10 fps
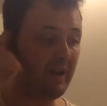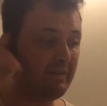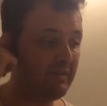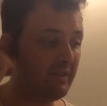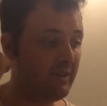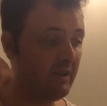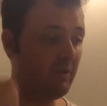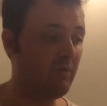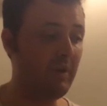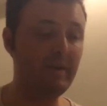of
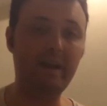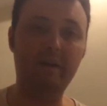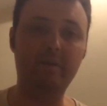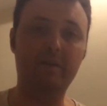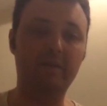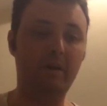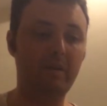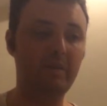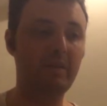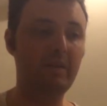a rundown
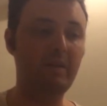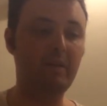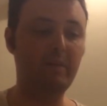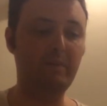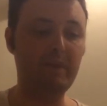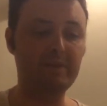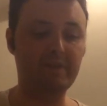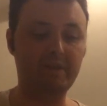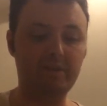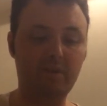on the
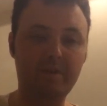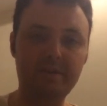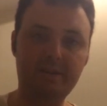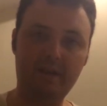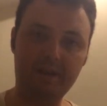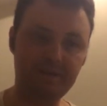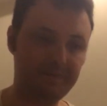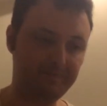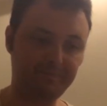basics. So in this case,